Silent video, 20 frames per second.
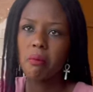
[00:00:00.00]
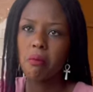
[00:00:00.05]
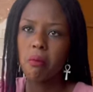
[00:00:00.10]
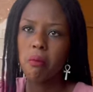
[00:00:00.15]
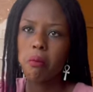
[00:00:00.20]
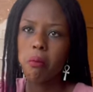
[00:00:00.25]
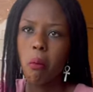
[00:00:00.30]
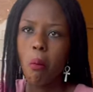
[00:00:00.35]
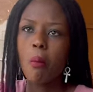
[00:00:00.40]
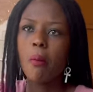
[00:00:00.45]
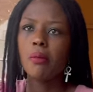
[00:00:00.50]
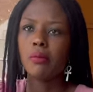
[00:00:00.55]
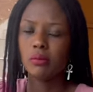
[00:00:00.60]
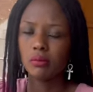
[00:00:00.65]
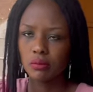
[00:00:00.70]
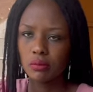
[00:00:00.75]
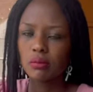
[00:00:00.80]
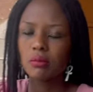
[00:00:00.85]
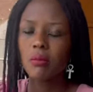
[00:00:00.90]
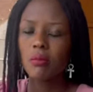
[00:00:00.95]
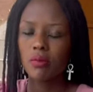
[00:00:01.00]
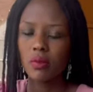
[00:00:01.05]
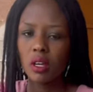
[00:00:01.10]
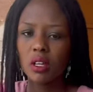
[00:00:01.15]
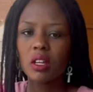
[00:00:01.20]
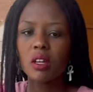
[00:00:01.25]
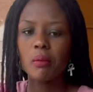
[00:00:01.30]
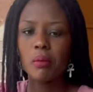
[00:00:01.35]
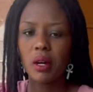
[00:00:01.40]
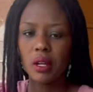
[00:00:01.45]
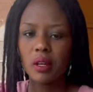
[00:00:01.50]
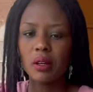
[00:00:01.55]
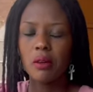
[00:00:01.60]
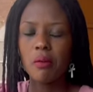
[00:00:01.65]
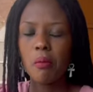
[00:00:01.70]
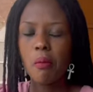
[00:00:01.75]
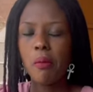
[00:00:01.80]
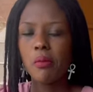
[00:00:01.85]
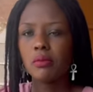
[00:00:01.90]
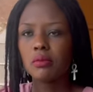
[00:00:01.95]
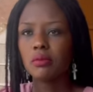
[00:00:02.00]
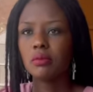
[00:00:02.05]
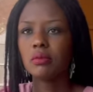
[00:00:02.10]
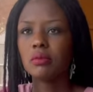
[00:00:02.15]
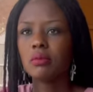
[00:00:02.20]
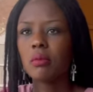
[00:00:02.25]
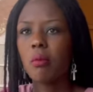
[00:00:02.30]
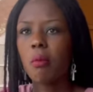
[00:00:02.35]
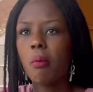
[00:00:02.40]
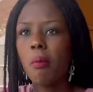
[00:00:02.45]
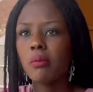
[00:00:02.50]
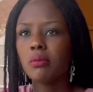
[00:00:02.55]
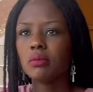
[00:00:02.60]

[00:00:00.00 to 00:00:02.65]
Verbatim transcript: Okay, this is a Kibanda. And